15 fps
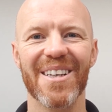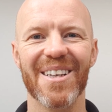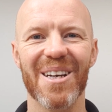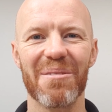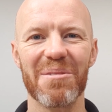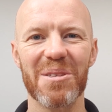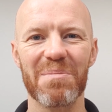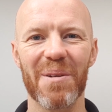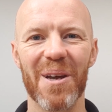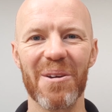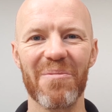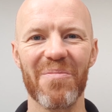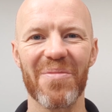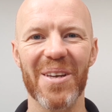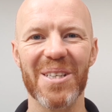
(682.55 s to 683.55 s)
comments below.
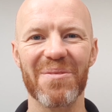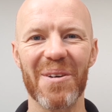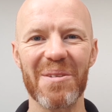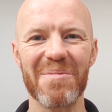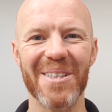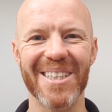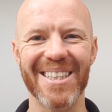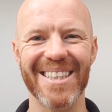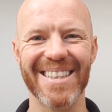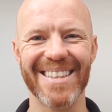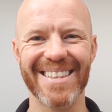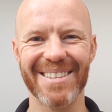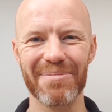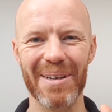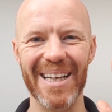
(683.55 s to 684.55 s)
Thanks very much.
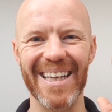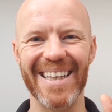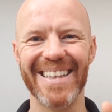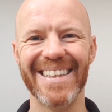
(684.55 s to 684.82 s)
Bye.